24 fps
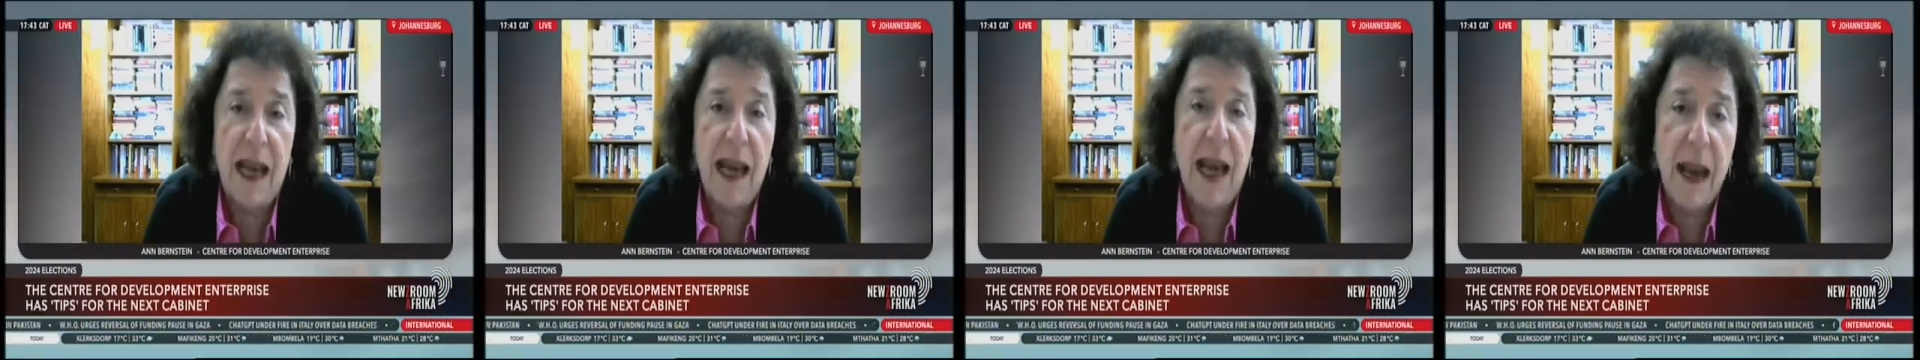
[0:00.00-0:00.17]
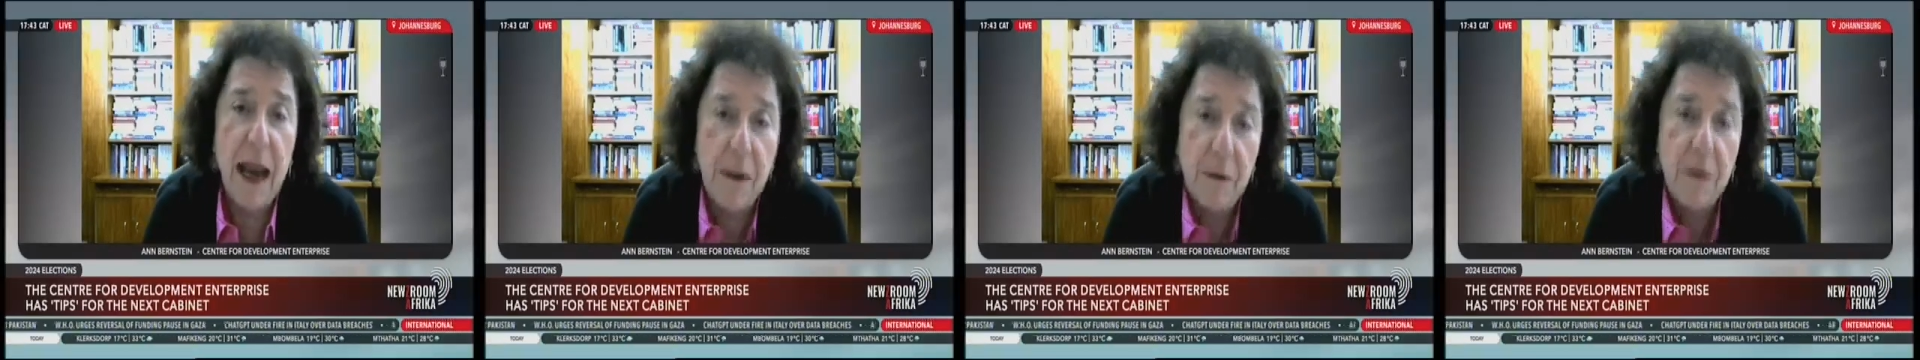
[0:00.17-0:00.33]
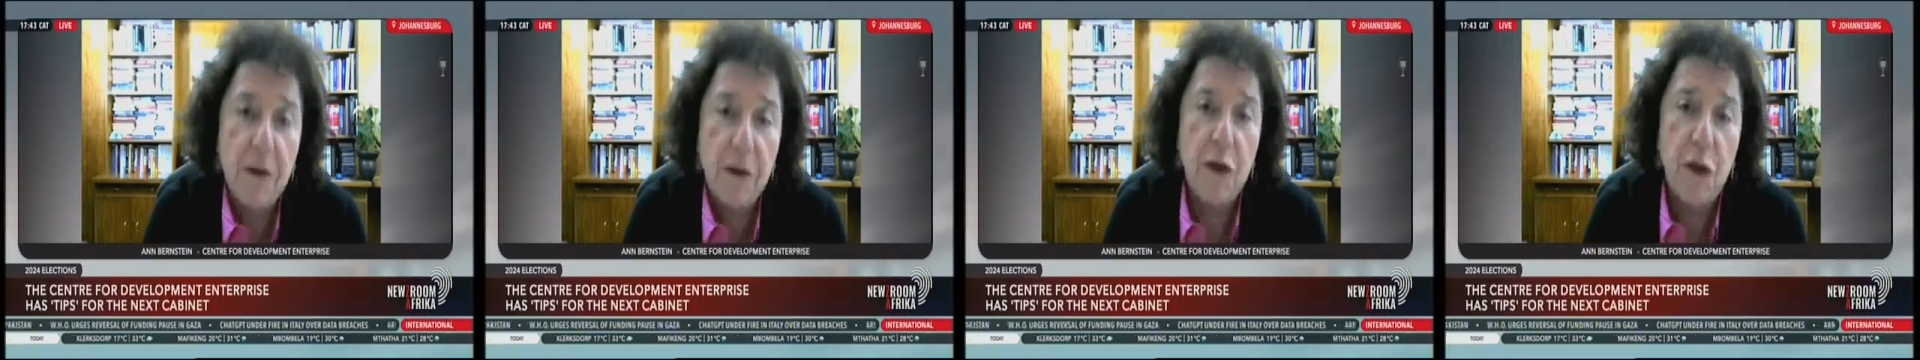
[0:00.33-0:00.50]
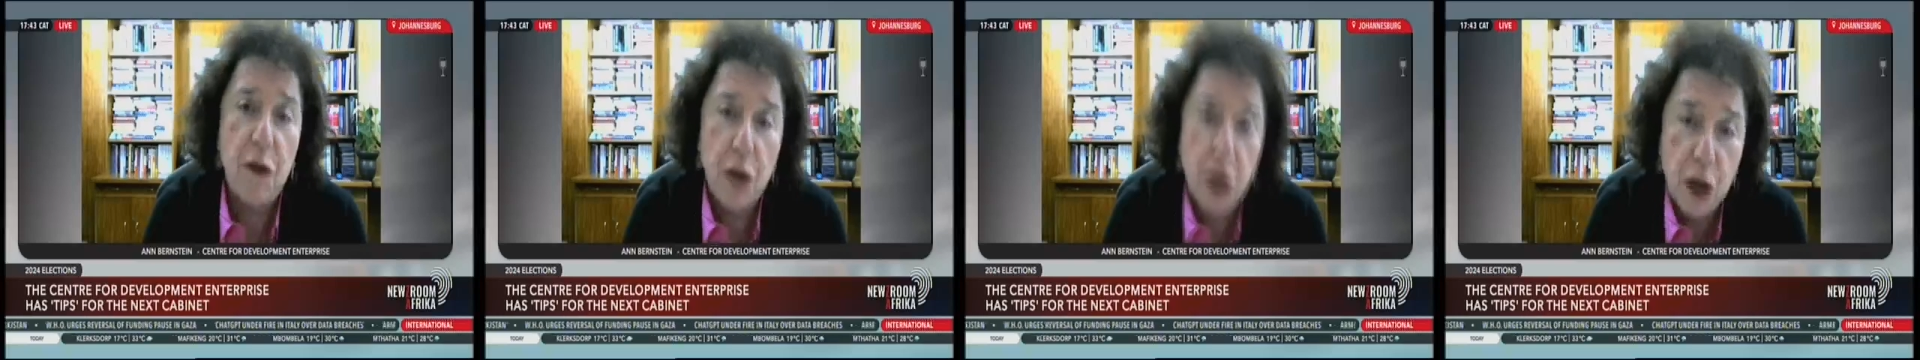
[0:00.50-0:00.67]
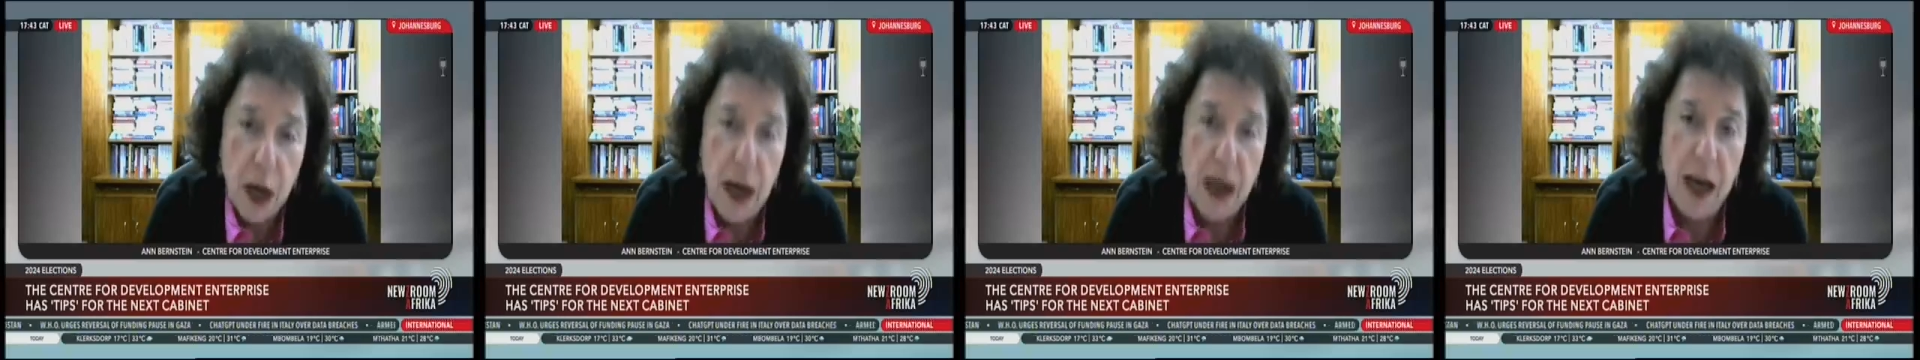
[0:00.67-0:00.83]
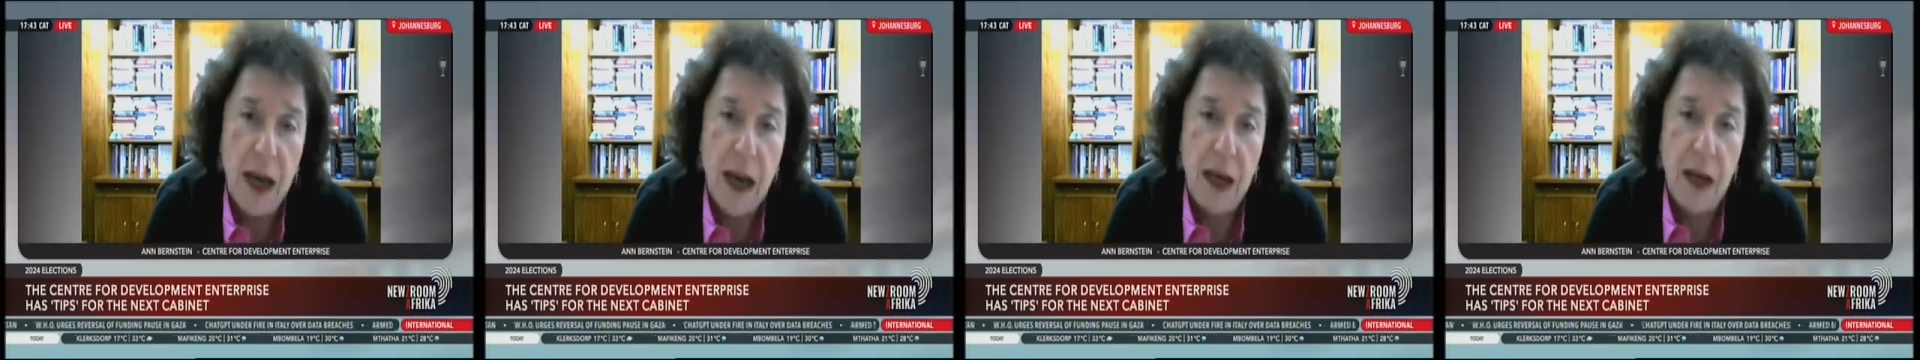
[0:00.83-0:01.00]
have to
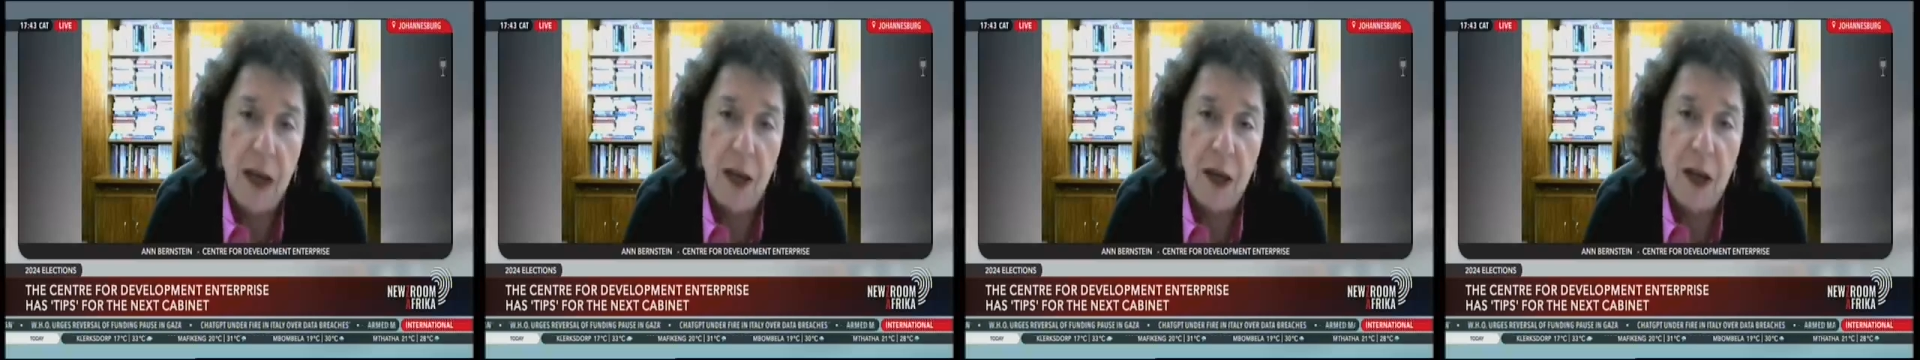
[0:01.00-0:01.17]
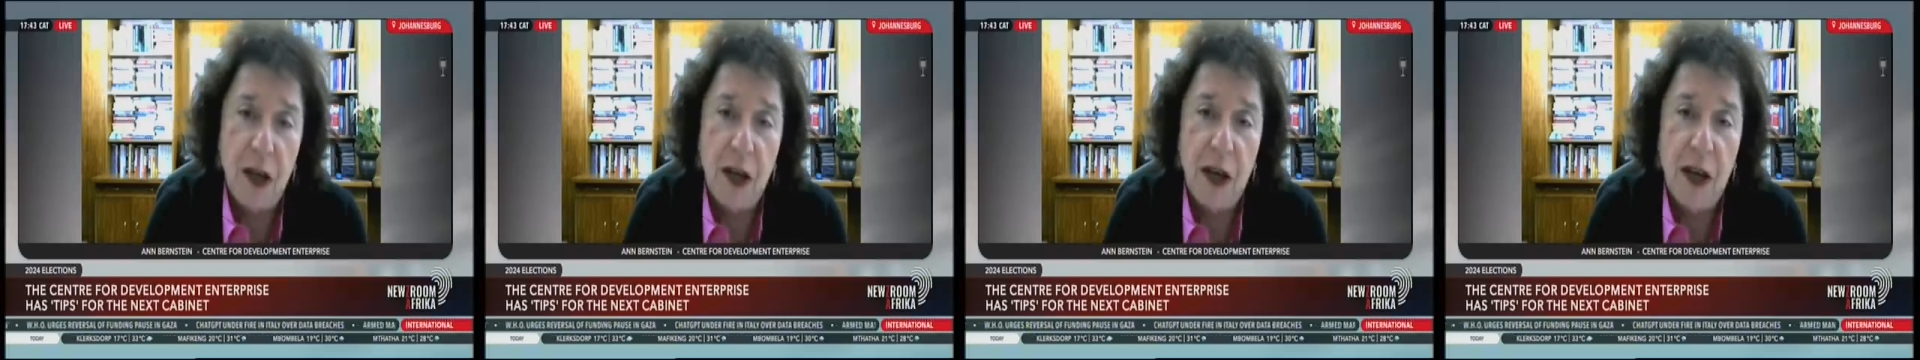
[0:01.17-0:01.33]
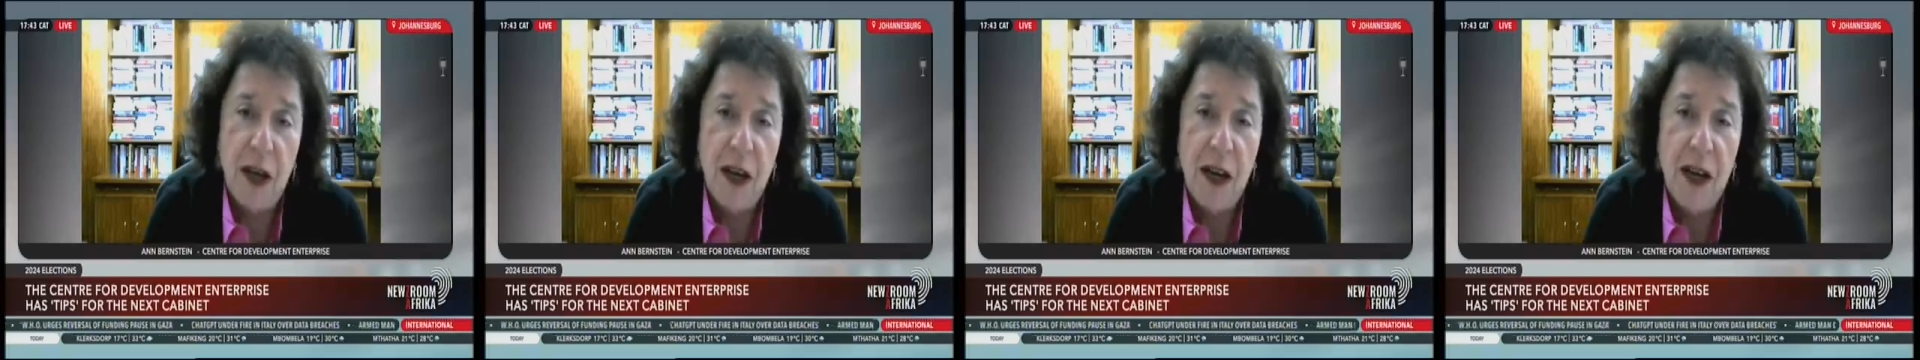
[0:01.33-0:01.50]
change